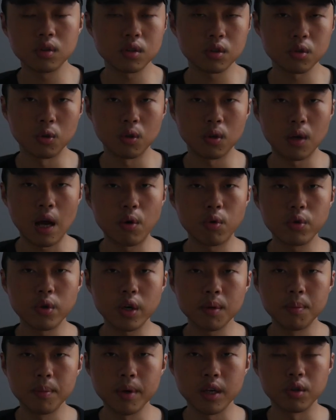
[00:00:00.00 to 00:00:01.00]
So I would
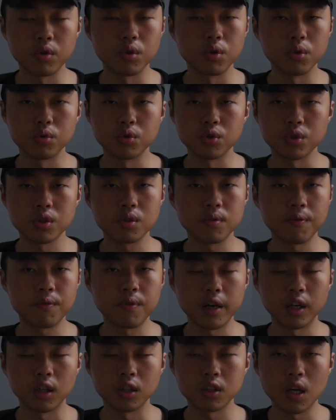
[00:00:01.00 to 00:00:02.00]
recommend you just
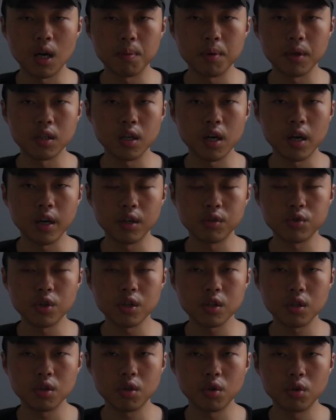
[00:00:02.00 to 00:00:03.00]
find a topic that
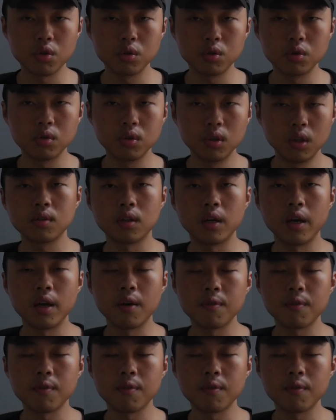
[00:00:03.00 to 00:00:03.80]
interests you and